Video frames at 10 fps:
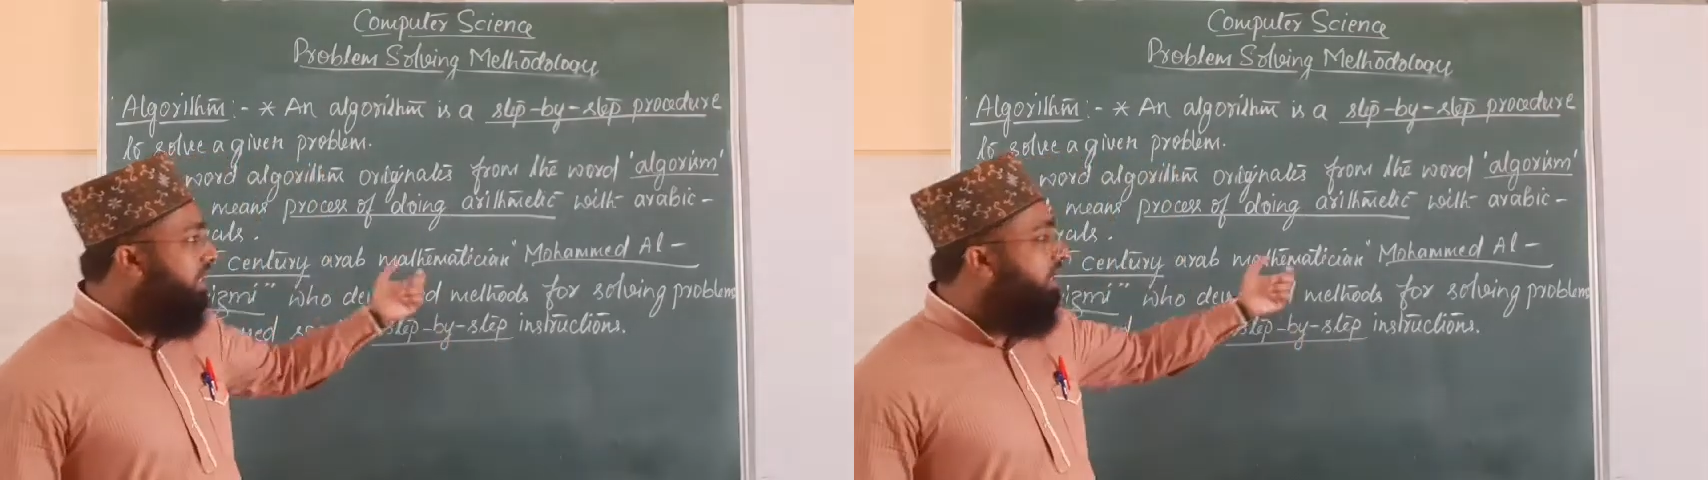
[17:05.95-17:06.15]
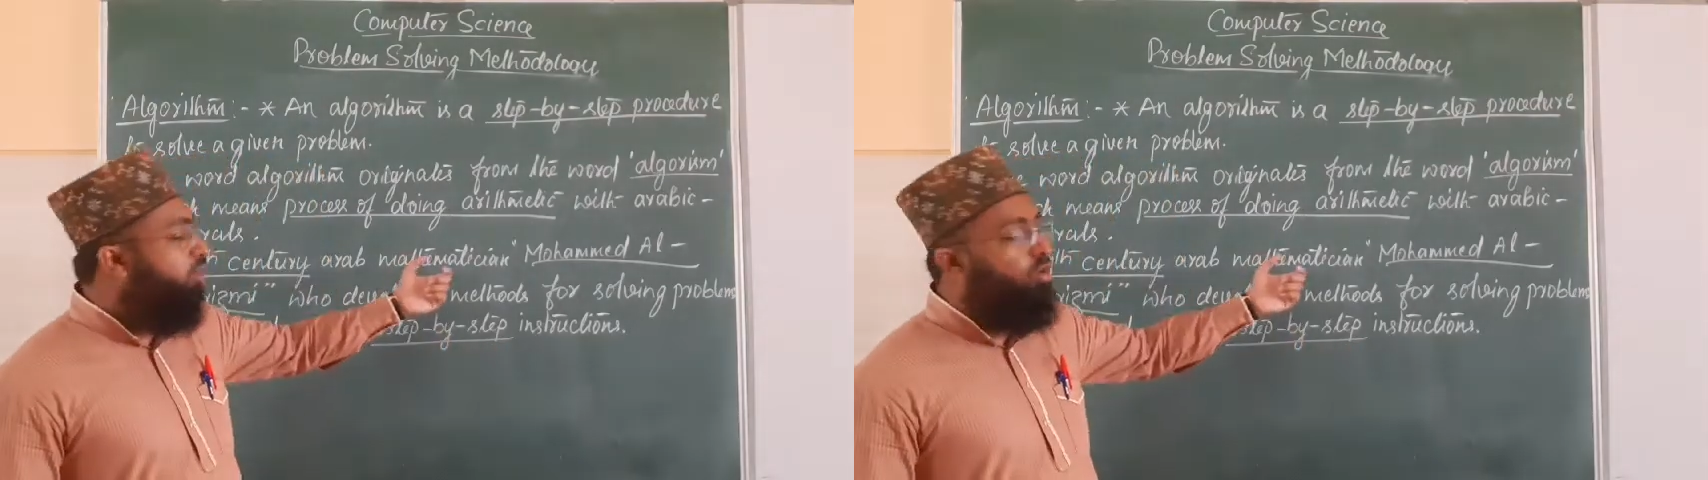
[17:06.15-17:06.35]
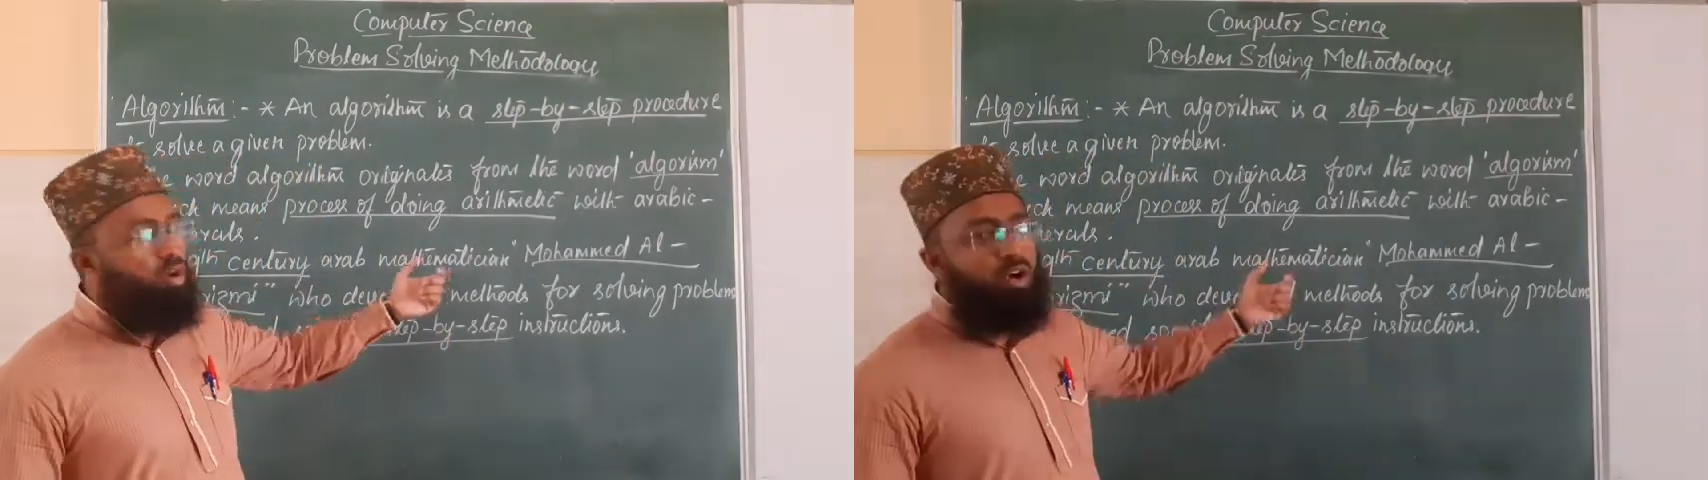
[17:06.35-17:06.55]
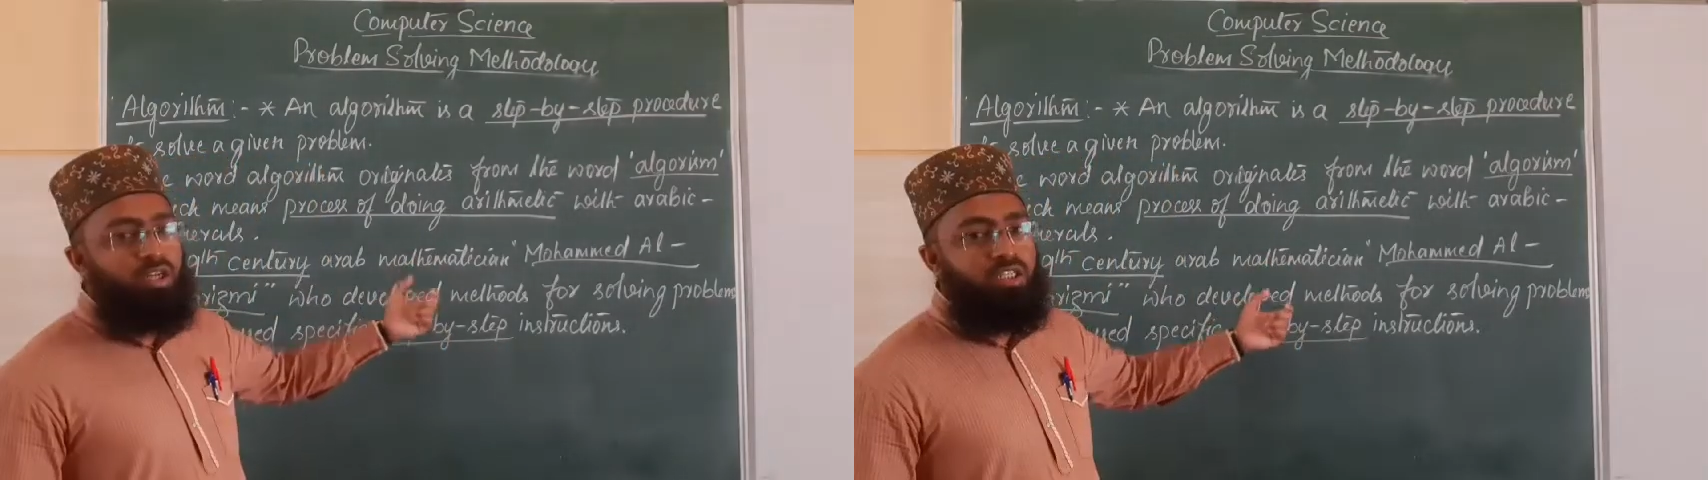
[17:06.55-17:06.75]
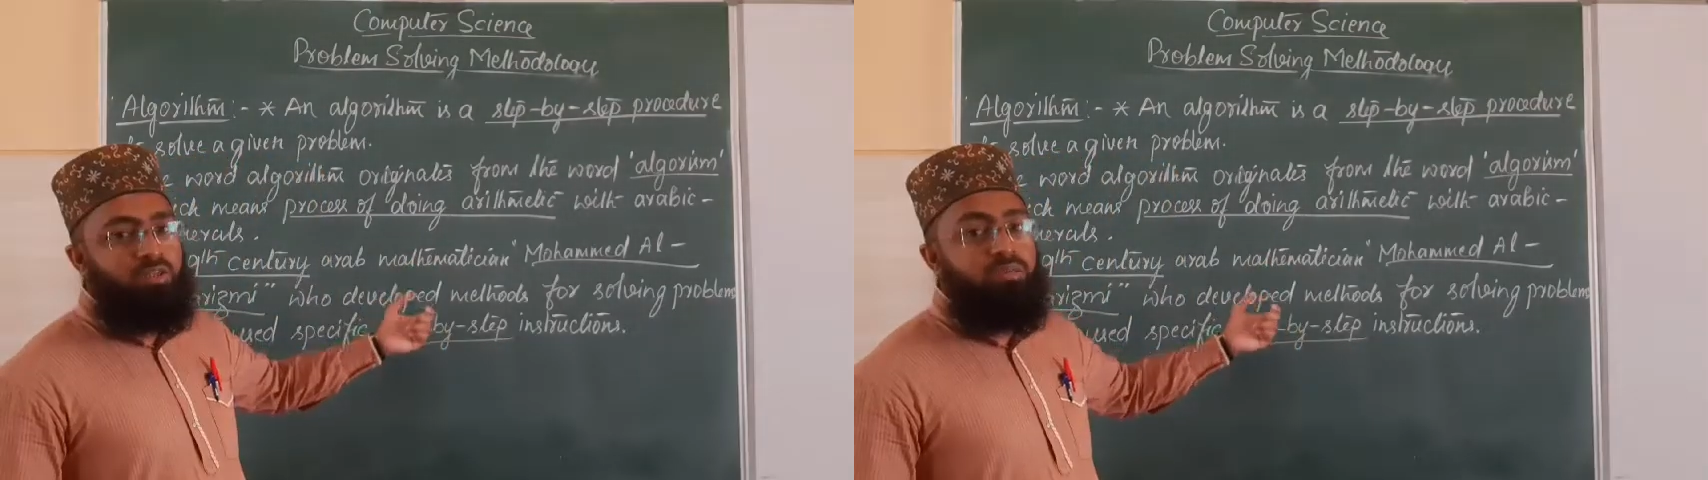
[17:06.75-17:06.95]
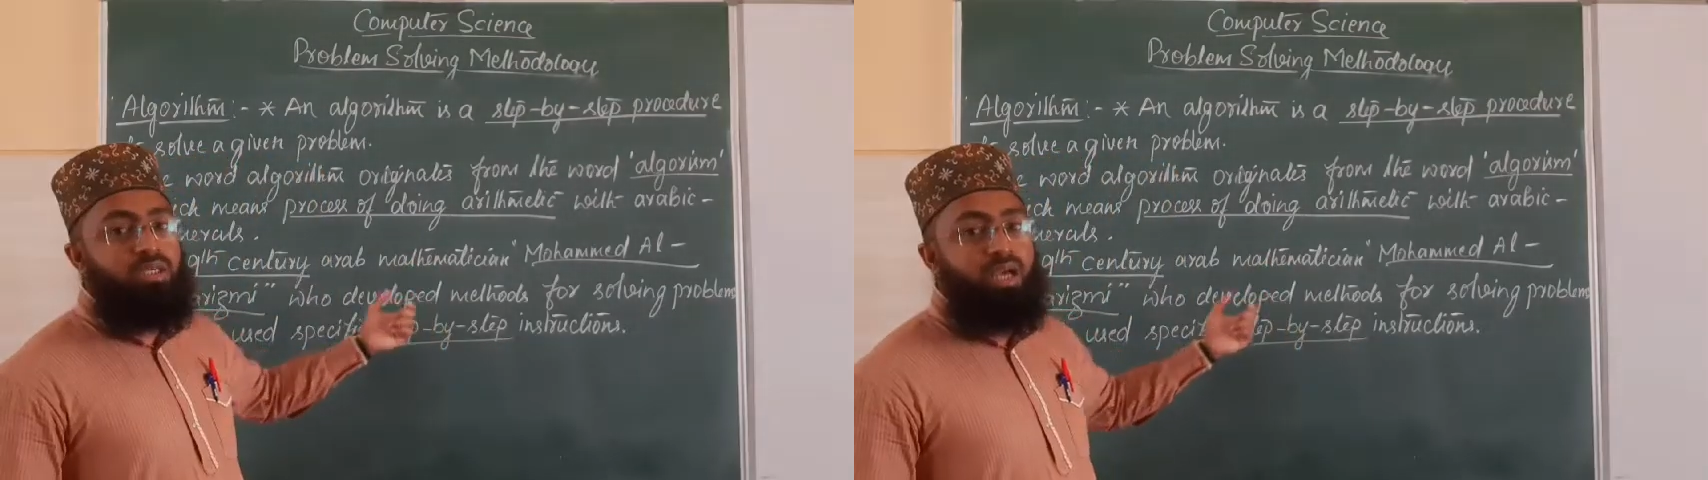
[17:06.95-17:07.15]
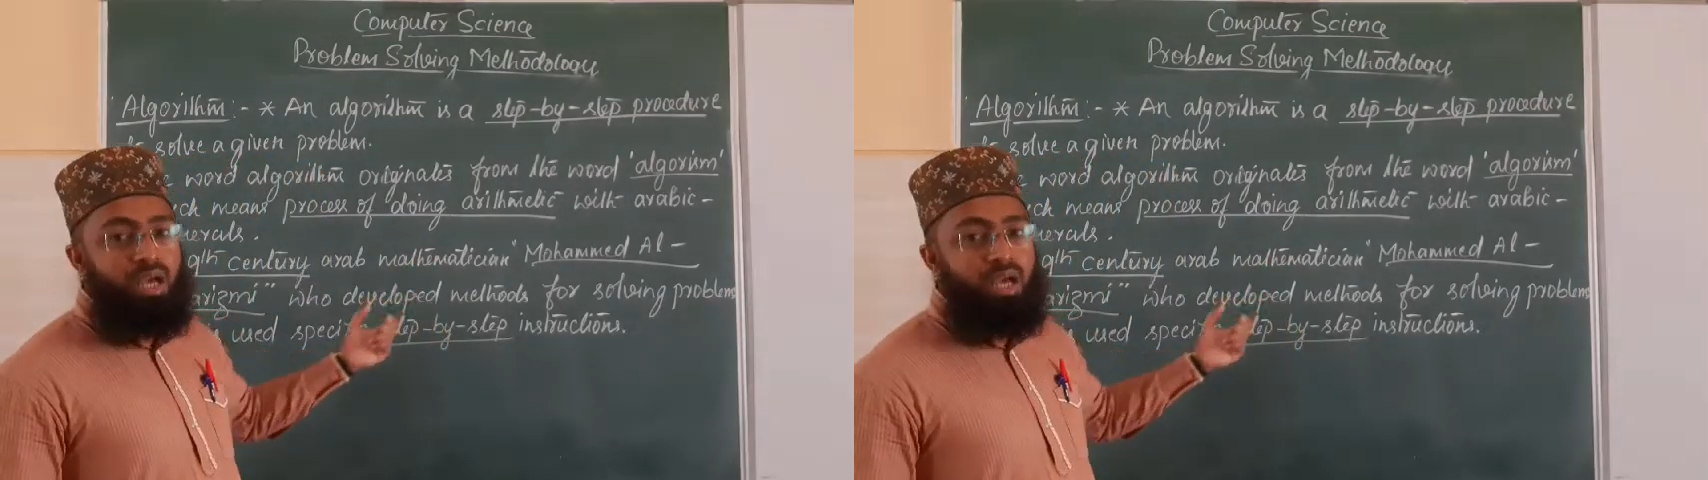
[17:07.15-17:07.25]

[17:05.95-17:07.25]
al-Khwarizmi